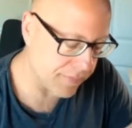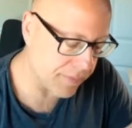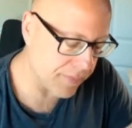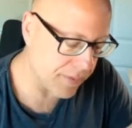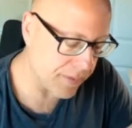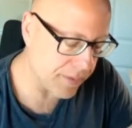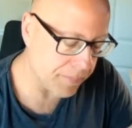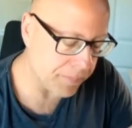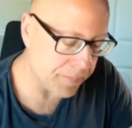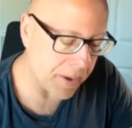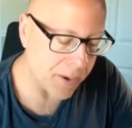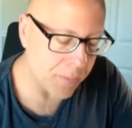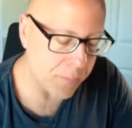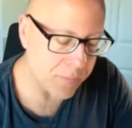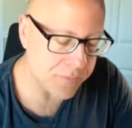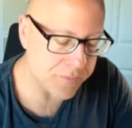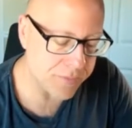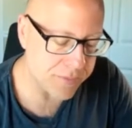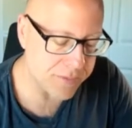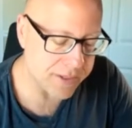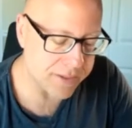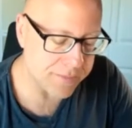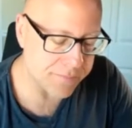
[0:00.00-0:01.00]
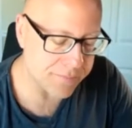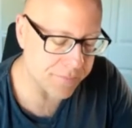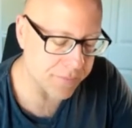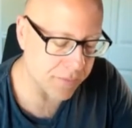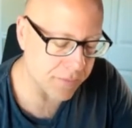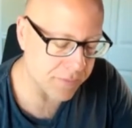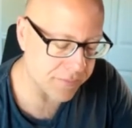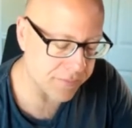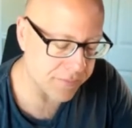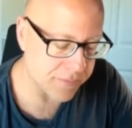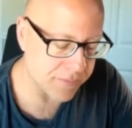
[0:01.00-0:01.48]
buy what you need
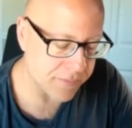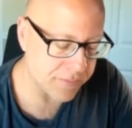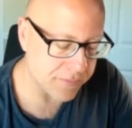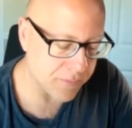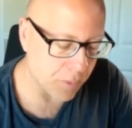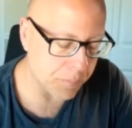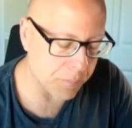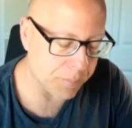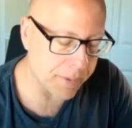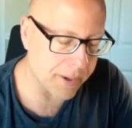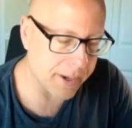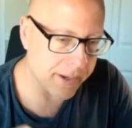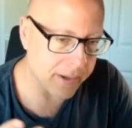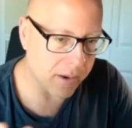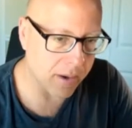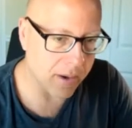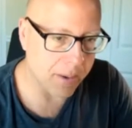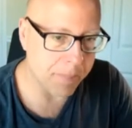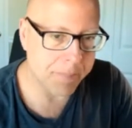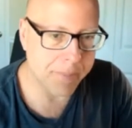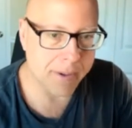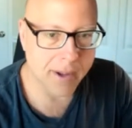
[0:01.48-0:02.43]
first. Don't buy up.